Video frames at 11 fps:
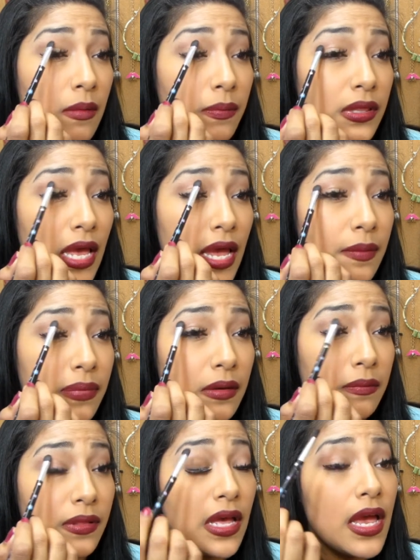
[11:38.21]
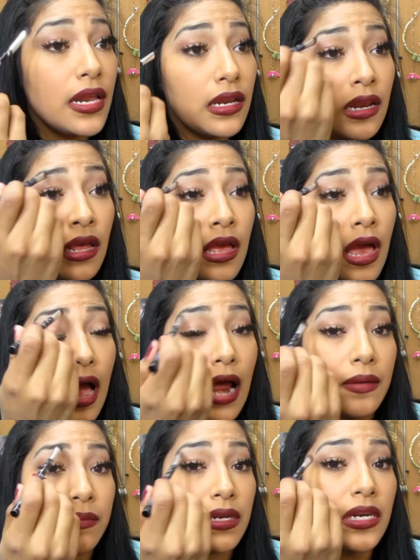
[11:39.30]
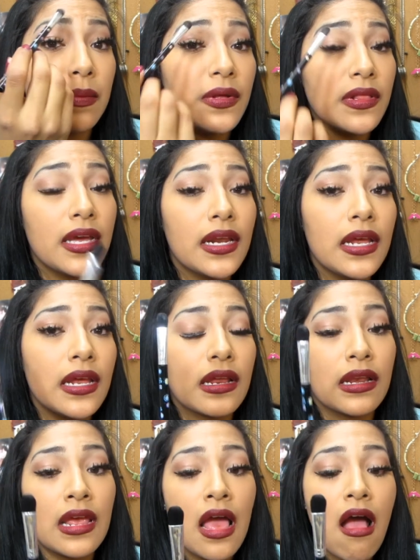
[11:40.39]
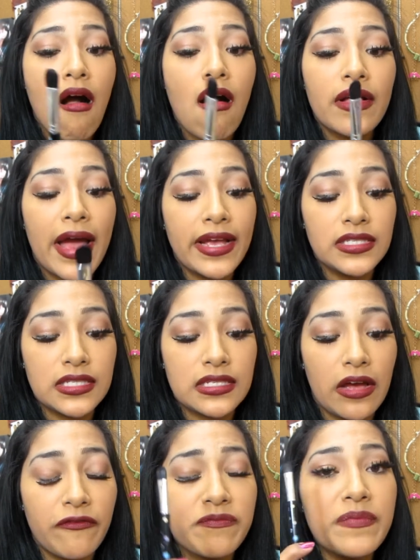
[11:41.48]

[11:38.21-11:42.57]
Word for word: blend, blend, blend, and how to manipulate it, and all kinds of stuff.